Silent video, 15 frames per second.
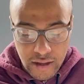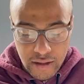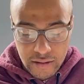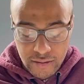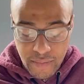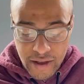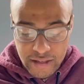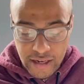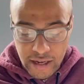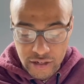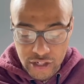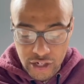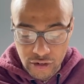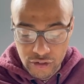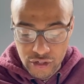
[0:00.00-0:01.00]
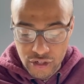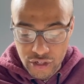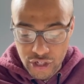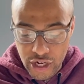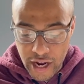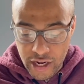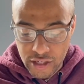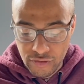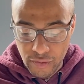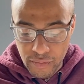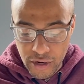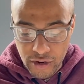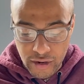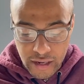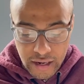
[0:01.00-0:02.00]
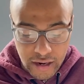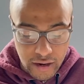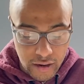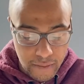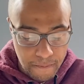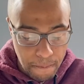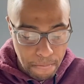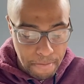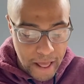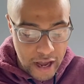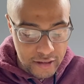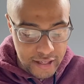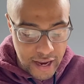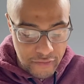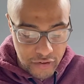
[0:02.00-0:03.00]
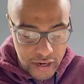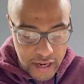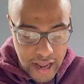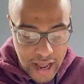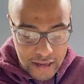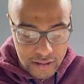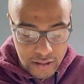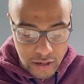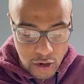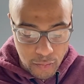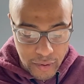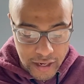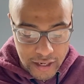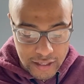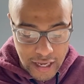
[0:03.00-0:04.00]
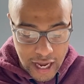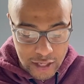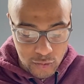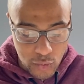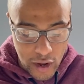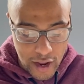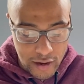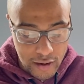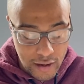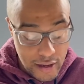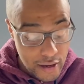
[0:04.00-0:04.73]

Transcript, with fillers: It's amazing how children change from year to year. How's Avery? he asked, opening his eyes wide.